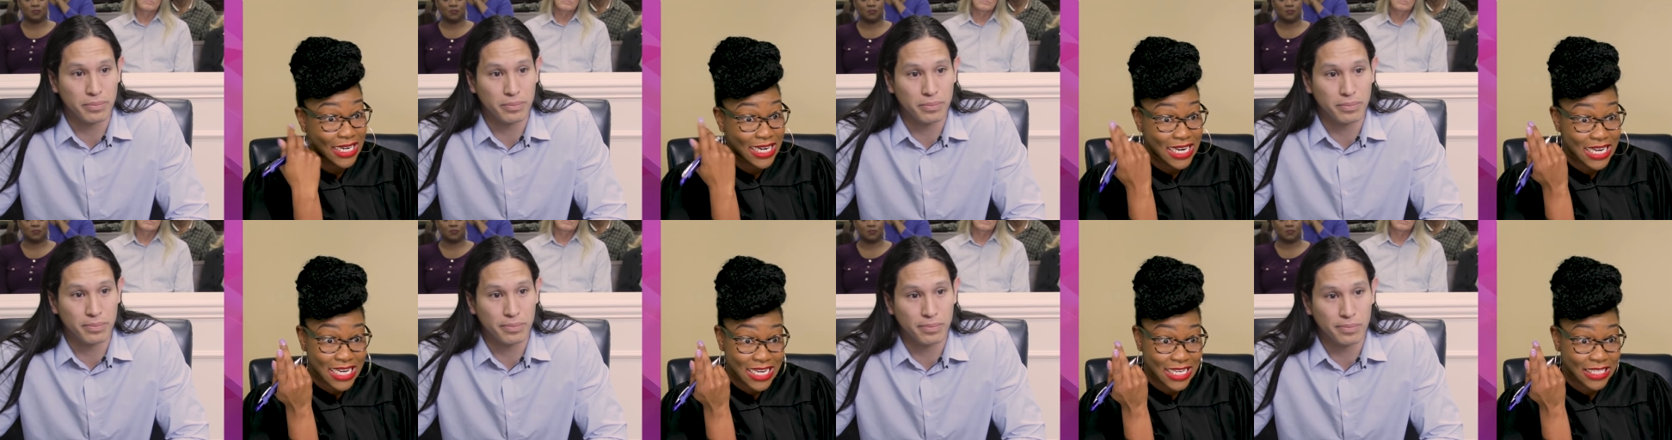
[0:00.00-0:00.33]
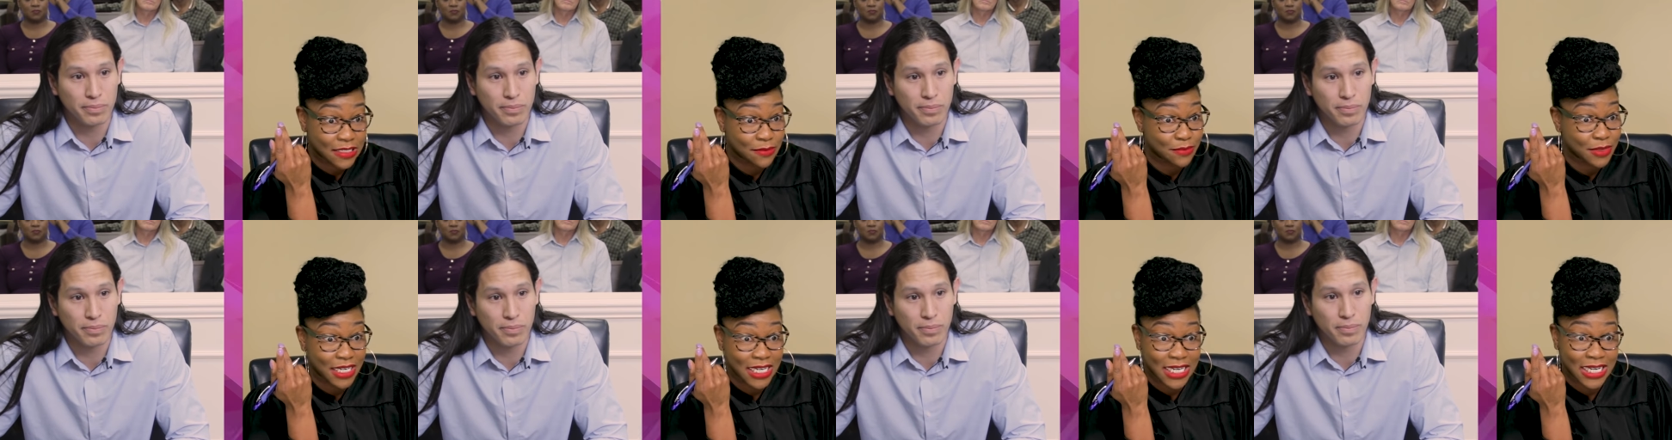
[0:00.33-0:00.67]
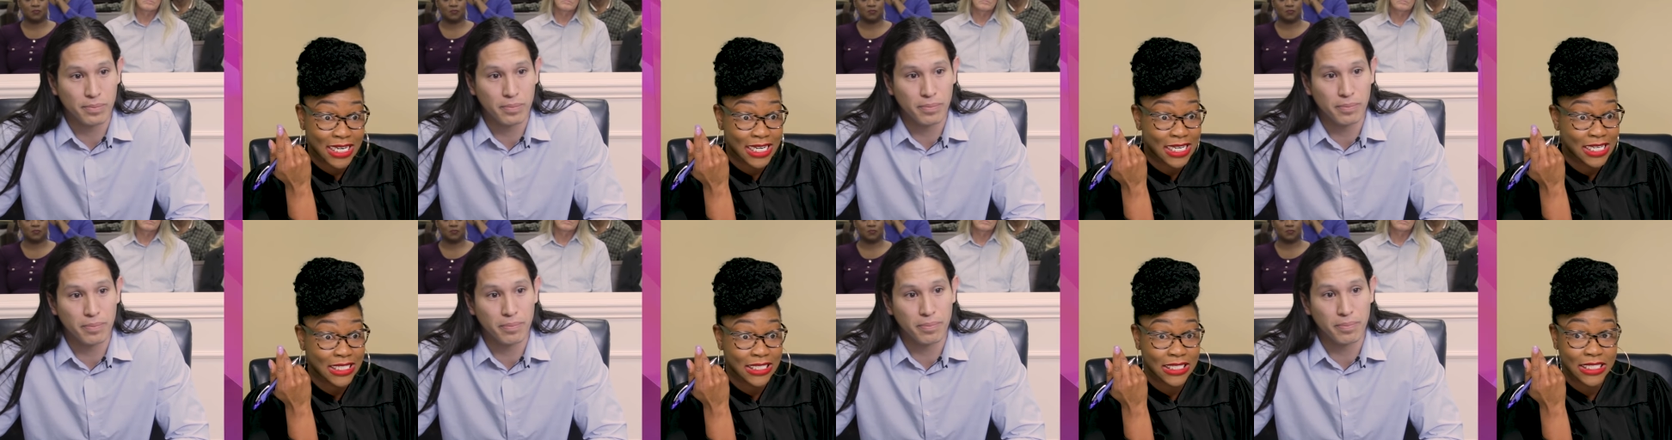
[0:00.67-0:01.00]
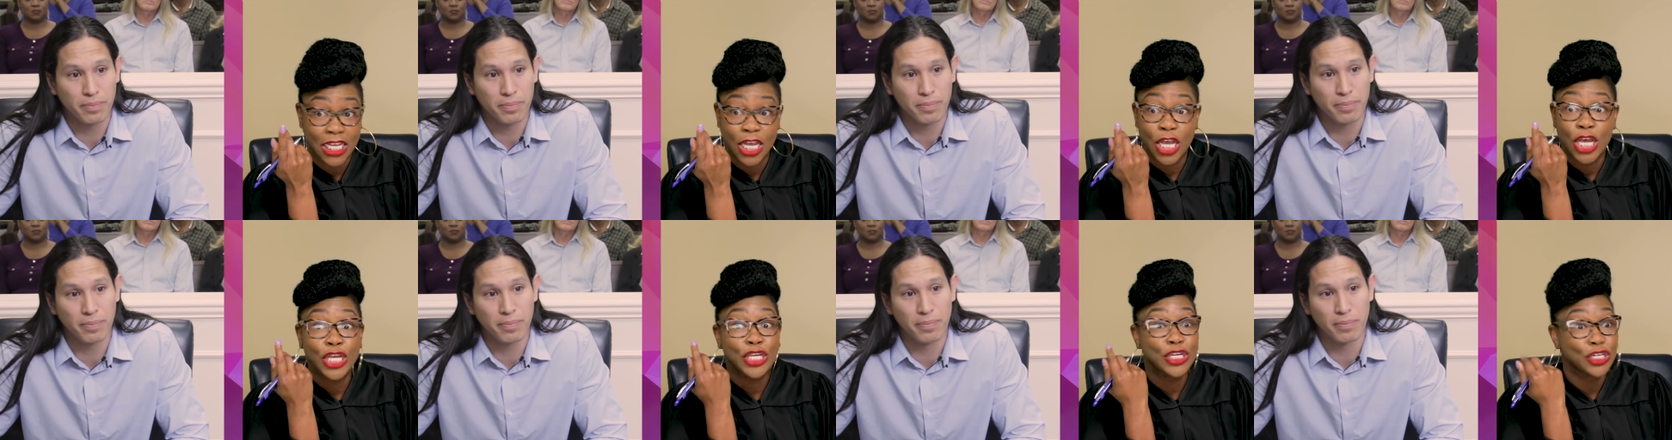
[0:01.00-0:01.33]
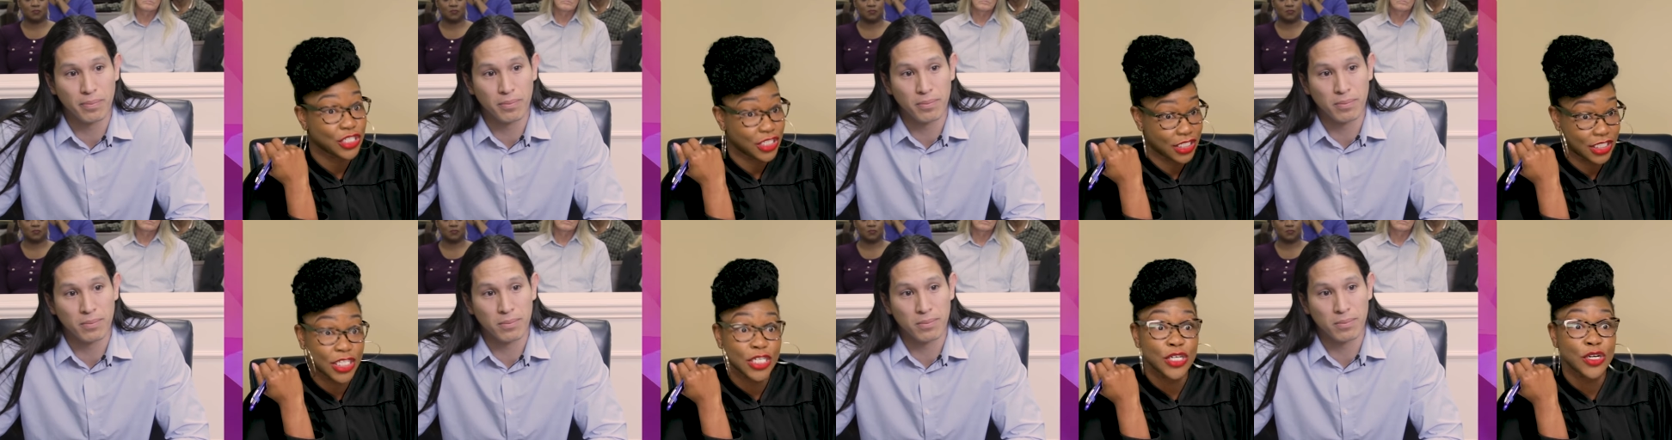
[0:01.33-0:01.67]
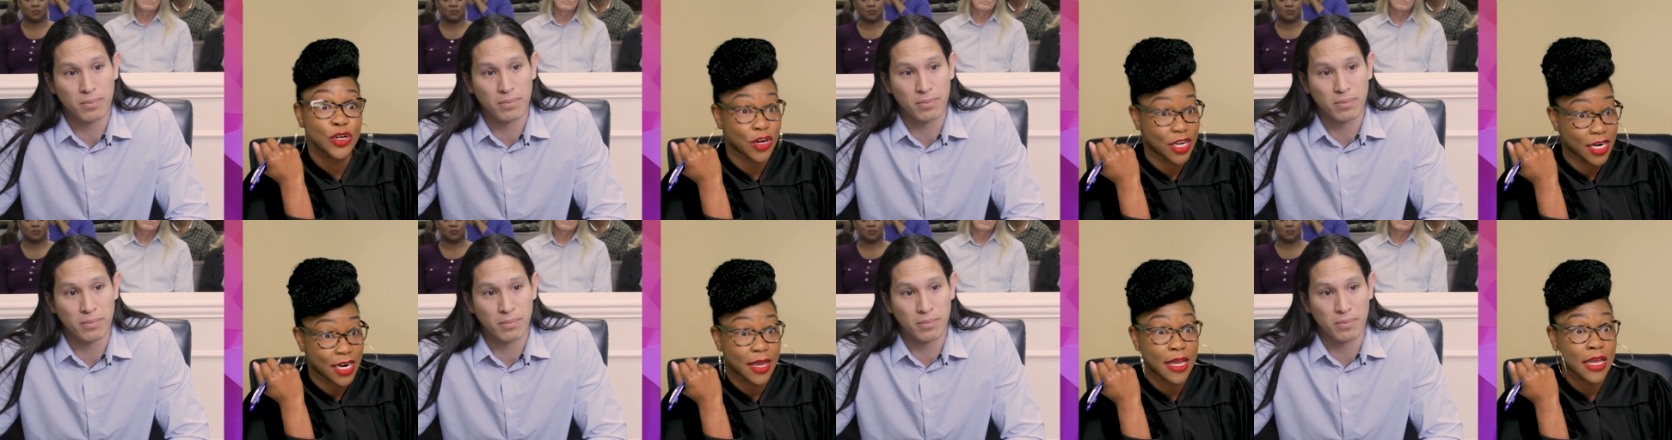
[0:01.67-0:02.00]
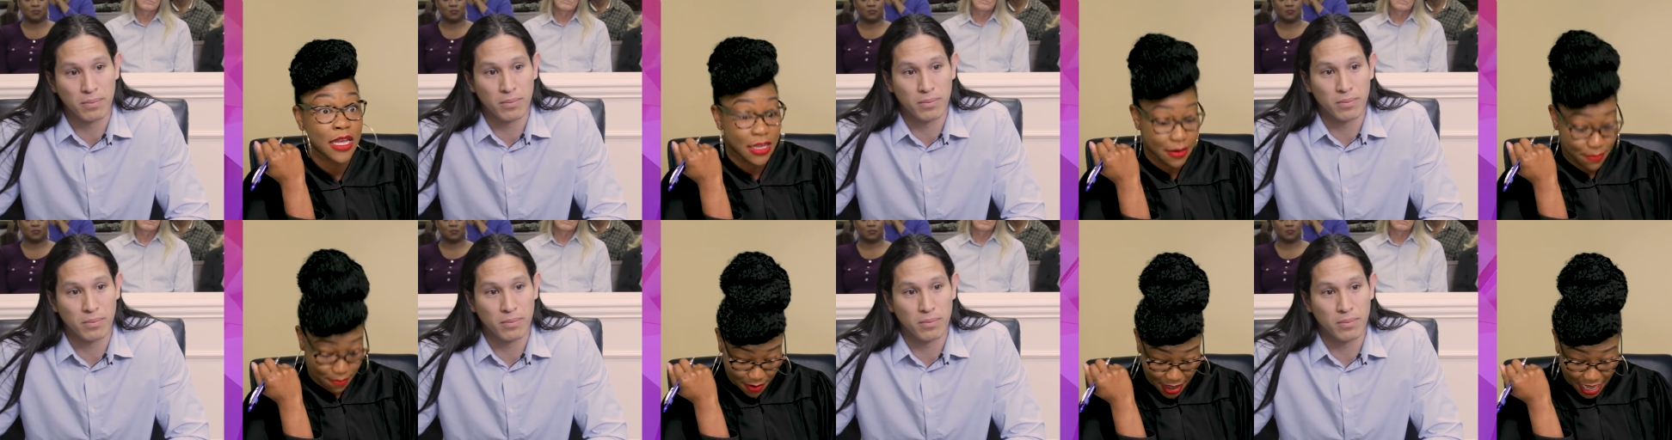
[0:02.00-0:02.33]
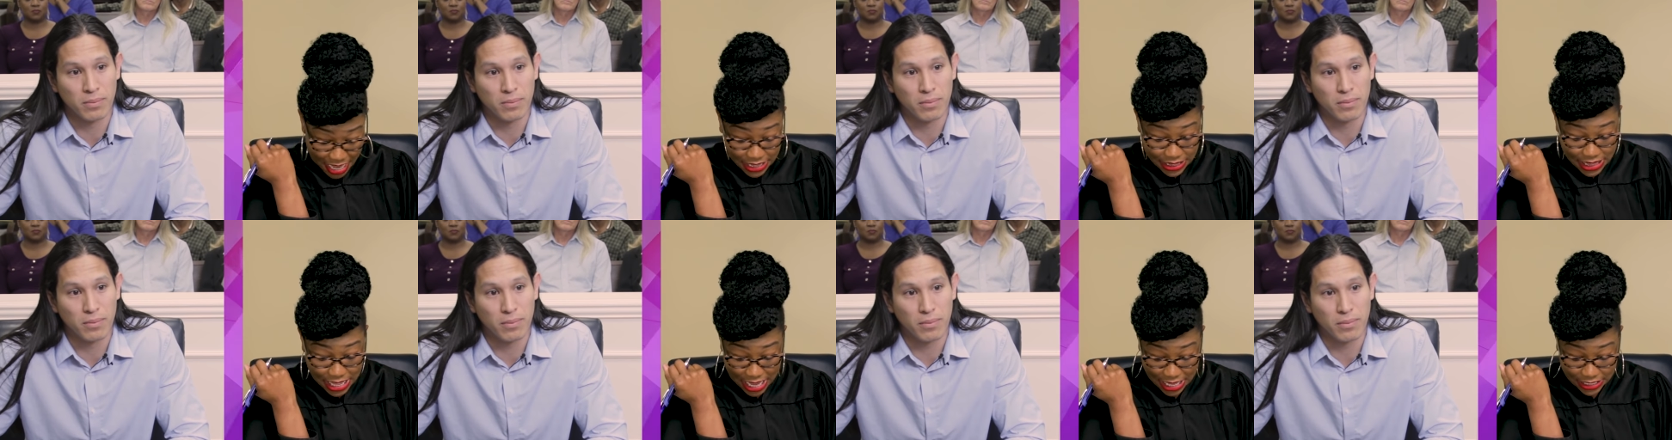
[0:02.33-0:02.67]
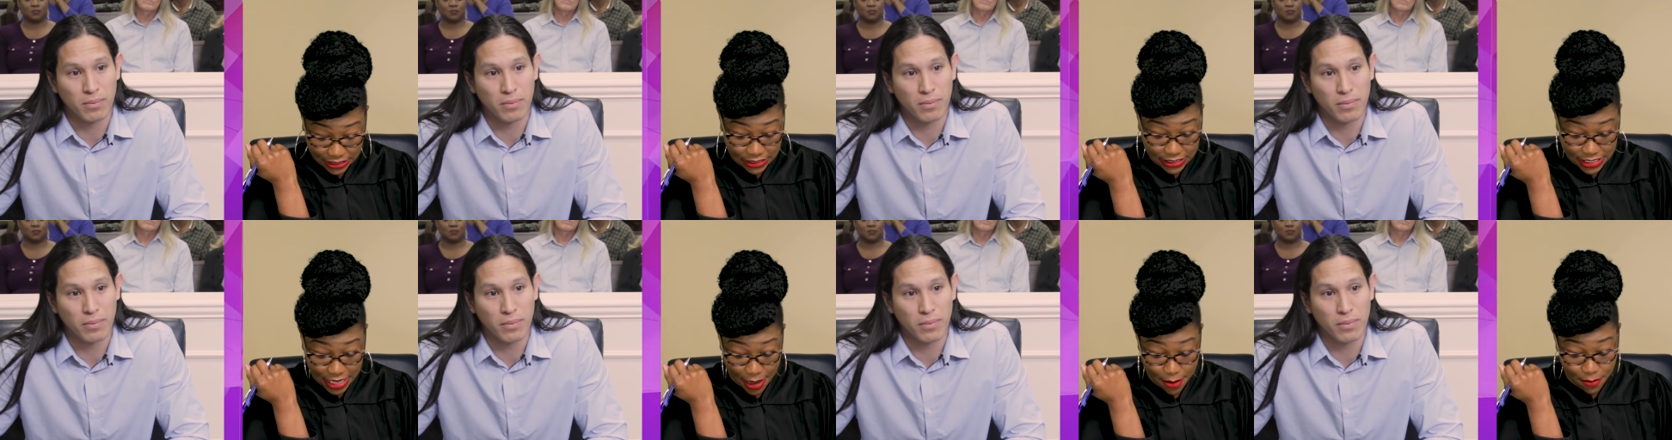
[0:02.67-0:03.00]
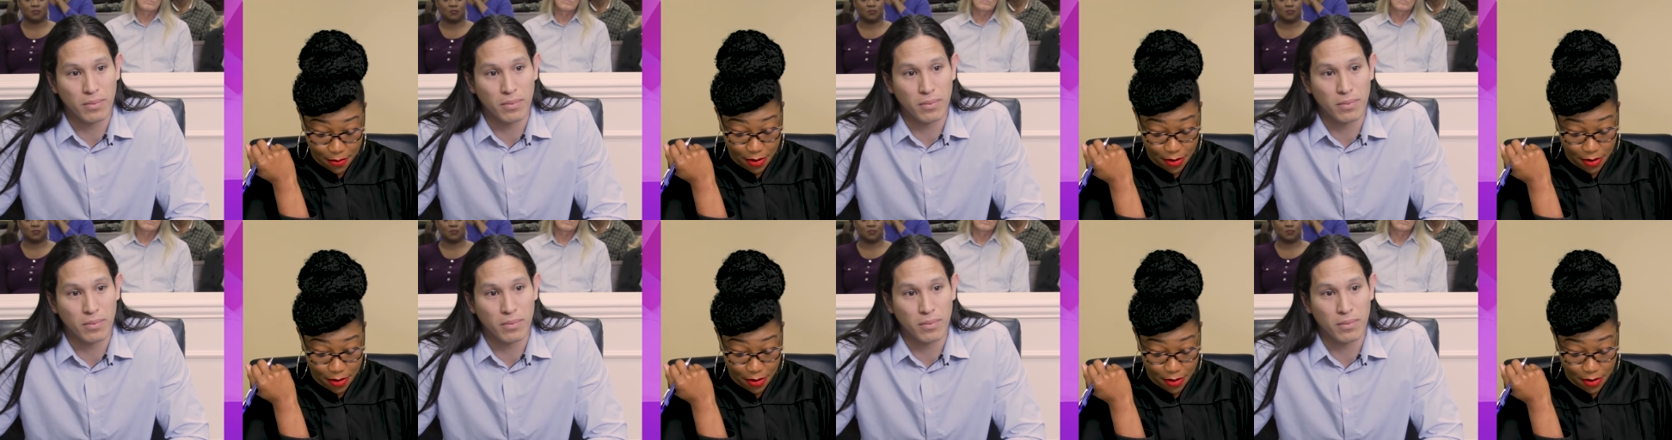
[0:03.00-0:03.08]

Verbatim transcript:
Speaker 1: us because you're still going to pay that same